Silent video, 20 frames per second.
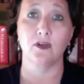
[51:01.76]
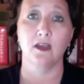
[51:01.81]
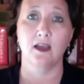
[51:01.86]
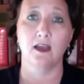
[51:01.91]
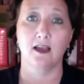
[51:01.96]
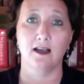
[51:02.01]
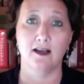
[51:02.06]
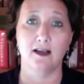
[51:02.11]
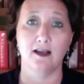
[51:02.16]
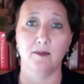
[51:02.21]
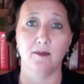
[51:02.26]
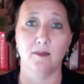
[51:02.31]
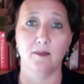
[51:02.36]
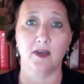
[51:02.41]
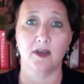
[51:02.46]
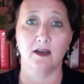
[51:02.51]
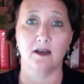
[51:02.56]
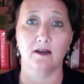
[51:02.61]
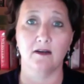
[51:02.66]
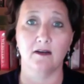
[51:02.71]

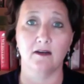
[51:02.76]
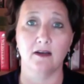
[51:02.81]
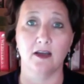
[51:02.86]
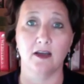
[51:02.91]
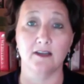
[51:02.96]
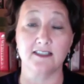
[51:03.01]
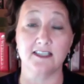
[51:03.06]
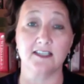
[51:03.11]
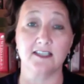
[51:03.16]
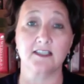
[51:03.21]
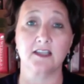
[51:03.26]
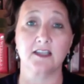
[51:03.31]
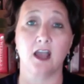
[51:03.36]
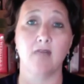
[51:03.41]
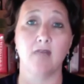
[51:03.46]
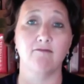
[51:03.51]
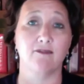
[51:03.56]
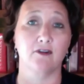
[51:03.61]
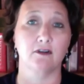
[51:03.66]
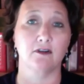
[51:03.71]
a
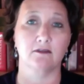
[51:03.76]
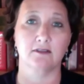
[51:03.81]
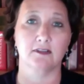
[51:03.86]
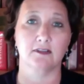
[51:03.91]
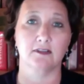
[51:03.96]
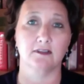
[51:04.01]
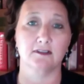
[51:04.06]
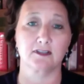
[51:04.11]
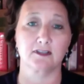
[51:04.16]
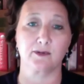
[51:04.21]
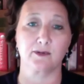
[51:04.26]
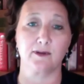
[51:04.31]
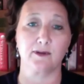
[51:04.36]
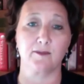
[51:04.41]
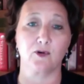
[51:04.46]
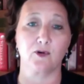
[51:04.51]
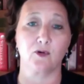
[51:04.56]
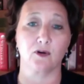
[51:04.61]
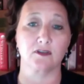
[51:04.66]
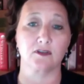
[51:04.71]
discomfort that the Supreme
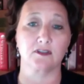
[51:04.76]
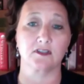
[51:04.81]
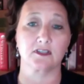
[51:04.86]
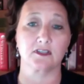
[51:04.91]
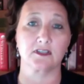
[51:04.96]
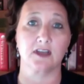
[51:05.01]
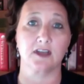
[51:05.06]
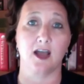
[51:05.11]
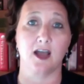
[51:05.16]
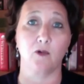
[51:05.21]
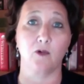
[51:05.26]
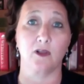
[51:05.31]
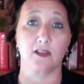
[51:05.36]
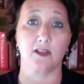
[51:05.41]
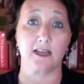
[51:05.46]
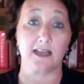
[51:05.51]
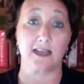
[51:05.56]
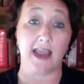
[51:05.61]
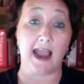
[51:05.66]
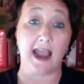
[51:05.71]
Court's just not
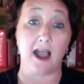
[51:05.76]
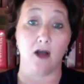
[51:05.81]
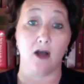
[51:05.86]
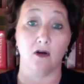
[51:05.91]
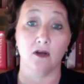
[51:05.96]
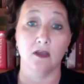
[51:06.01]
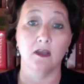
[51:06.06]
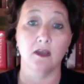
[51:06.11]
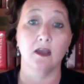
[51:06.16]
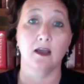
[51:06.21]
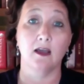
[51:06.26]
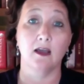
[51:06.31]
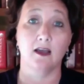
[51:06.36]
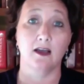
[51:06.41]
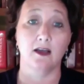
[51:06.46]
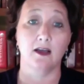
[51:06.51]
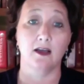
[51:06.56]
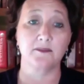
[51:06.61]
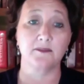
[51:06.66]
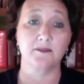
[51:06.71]
willing now
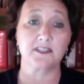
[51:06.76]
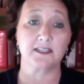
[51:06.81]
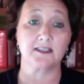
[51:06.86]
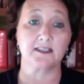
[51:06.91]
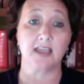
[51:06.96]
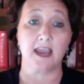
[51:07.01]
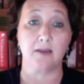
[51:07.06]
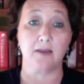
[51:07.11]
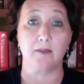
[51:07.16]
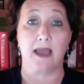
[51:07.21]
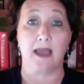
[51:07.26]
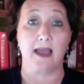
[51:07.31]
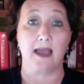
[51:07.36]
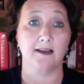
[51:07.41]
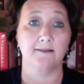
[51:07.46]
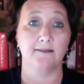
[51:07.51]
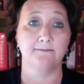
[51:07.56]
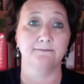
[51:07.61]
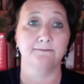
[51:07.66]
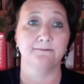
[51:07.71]
to take back.
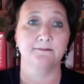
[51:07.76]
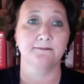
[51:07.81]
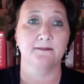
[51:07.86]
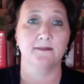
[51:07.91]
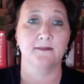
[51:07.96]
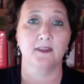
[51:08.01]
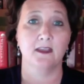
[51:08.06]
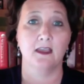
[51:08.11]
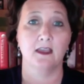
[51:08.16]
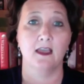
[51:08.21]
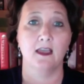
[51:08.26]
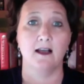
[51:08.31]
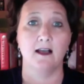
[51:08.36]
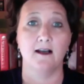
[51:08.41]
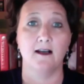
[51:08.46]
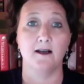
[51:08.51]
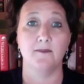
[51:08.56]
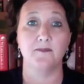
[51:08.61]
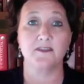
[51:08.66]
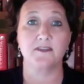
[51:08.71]

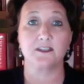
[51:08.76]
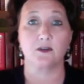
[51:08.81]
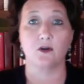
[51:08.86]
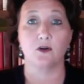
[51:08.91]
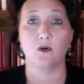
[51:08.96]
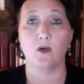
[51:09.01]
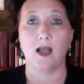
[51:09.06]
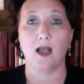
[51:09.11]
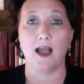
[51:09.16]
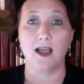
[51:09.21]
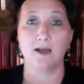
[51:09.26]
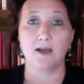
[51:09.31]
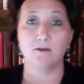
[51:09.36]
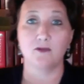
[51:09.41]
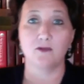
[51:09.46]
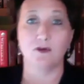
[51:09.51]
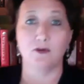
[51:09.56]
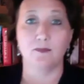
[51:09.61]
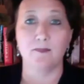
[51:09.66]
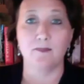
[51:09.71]
So I
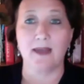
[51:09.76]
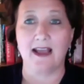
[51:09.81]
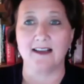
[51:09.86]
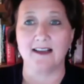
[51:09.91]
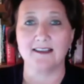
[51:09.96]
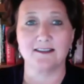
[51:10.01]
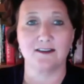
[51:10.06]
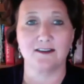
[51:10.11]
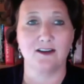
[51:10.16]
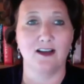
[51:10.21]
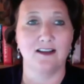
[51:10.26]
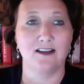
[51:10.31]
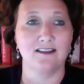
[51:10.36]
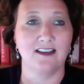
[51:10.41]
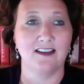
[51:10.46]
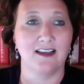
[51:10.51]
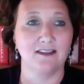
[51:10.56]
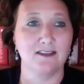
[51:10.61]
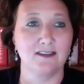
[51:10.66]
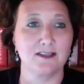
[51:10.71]
will pass it on
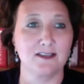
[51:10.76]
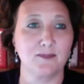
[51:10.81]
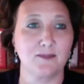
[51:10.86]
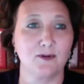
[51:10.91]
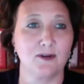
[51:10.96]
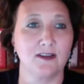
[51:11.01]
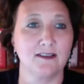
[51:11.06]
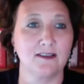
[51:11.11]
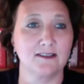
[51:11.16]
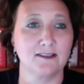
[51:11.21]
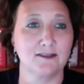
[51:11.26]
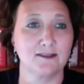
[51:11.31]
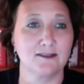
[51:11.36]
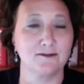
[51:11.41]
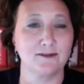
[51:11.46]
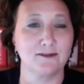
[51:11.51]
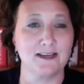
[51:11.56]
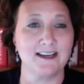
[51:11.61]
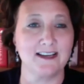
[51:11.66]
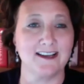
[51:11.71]
at this point to
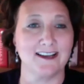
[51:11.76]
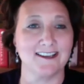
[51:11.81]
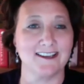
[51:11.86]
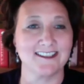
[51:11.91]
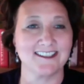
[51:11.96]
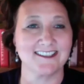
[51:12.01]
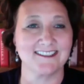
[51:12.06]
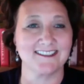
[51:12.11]
Riyaz.